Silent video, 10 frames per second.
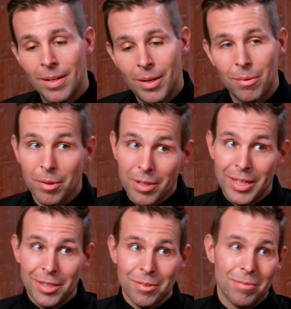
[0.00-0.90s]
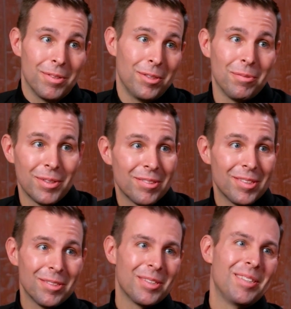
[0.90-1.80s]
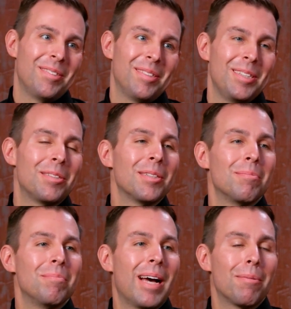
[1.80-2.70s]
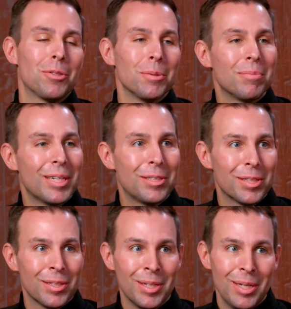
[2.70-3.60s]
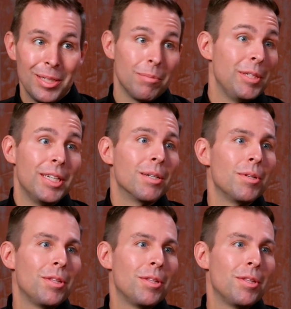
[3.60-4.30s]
Well, thank you, first of all, sister. It's an absolute pleasure to be here with